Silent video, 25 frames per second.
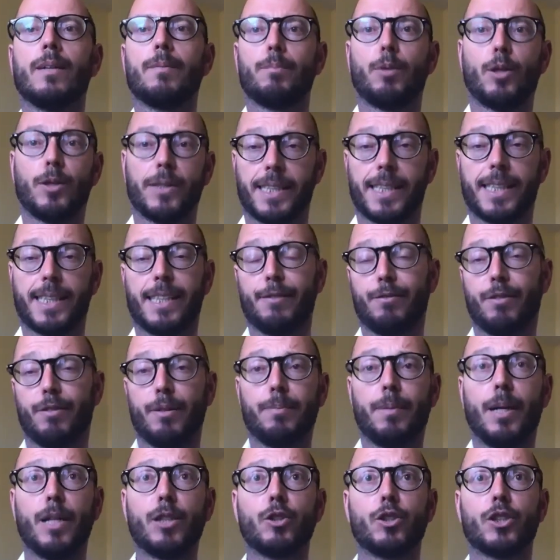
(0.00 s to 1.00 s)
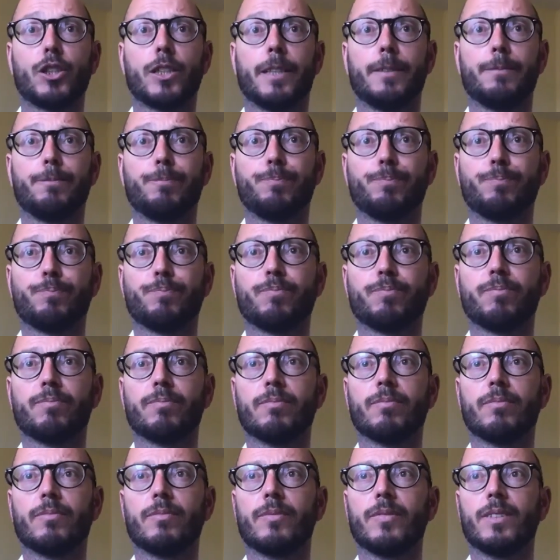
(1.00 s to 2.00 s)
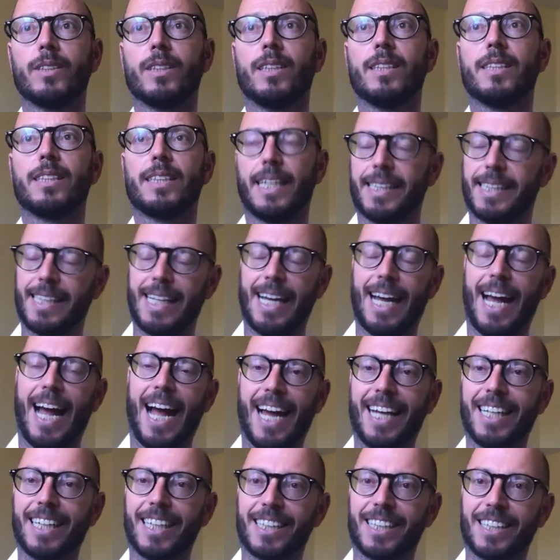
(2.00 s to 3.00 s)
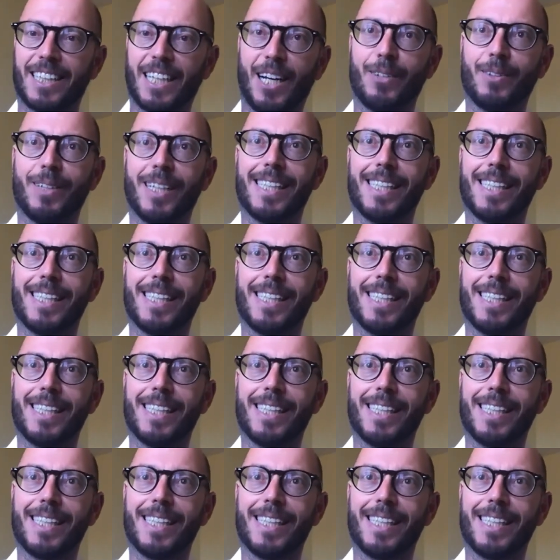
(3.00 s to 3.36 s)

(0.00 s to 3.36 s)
Positive emotion. There's that anecdote,